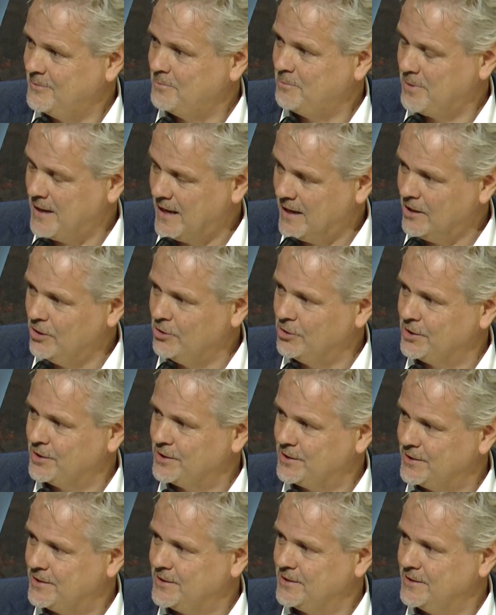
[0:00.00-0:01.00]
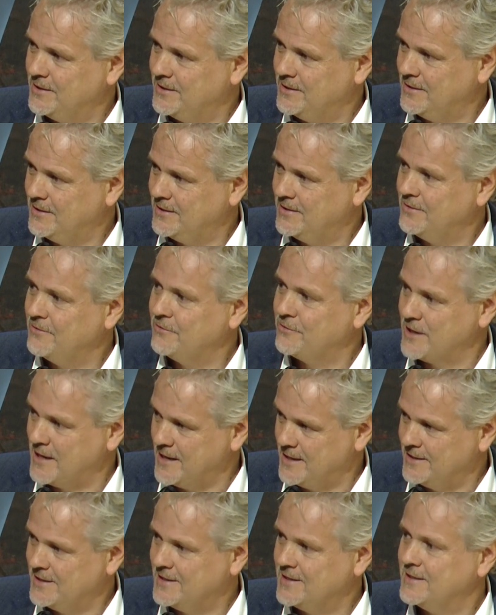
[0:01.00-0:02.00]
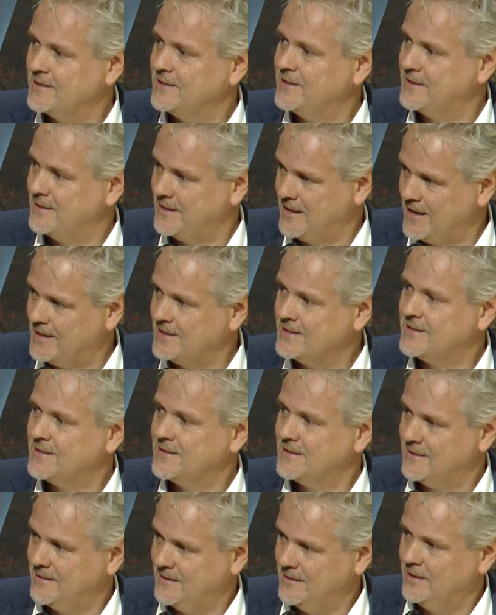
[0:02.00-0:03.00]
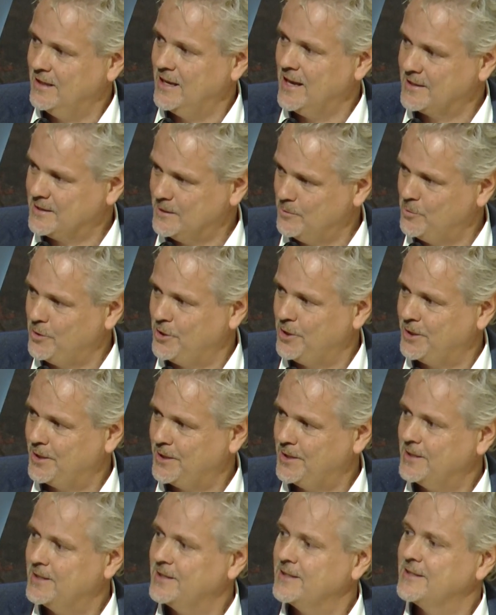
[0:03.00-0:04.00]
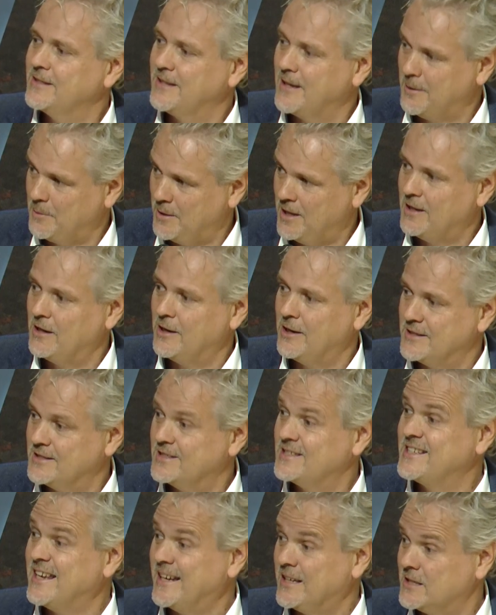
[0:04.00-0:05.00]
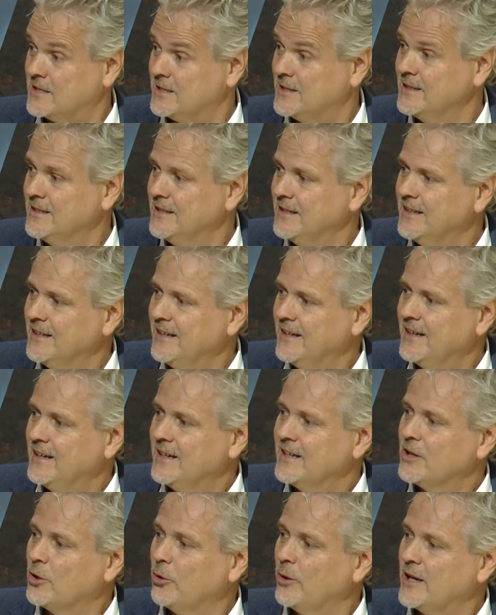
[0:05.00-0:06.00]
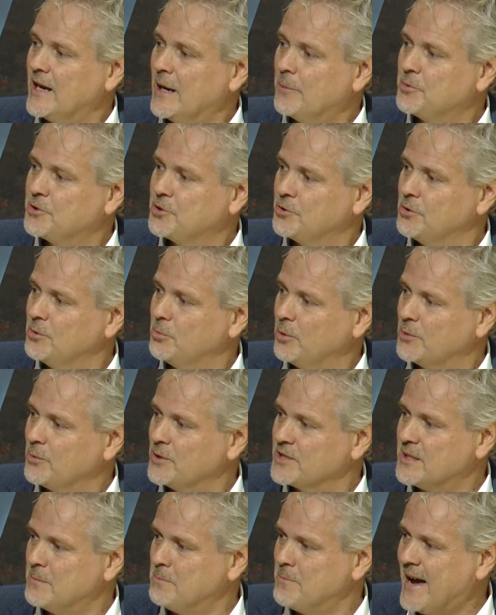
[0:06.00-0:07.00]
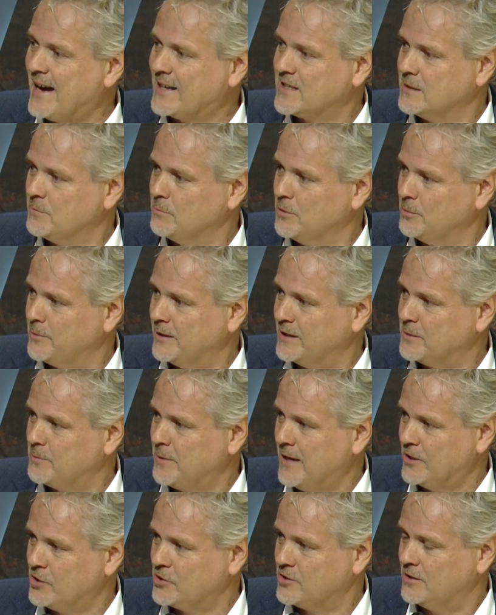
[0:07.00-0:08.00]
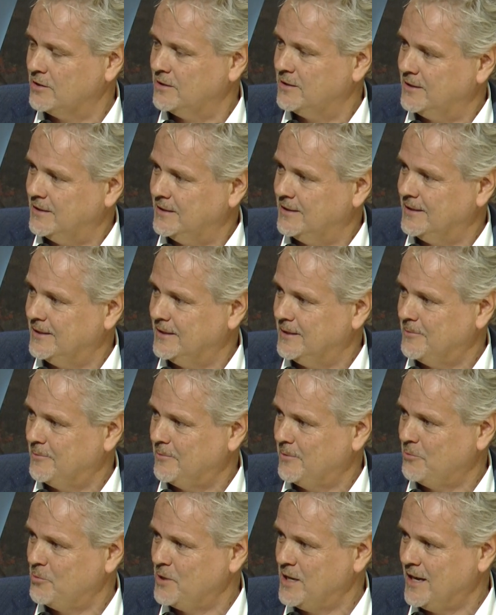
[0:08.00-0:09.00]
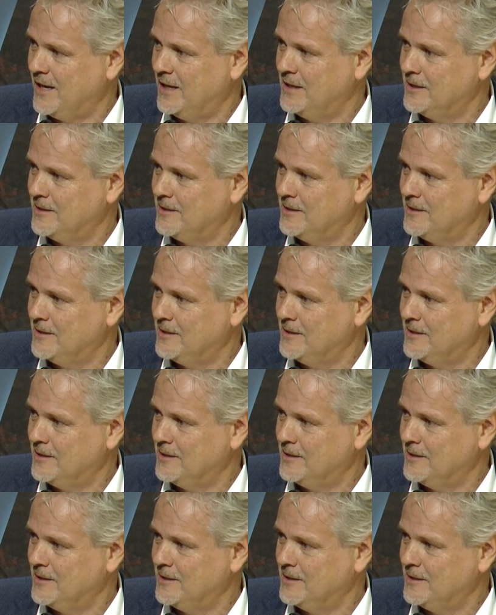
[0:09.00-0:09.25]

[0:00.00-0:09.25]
Benelux, France, yes, Luxembourg, Netherlands, 6. Going up to, what was the maximum expansion we had?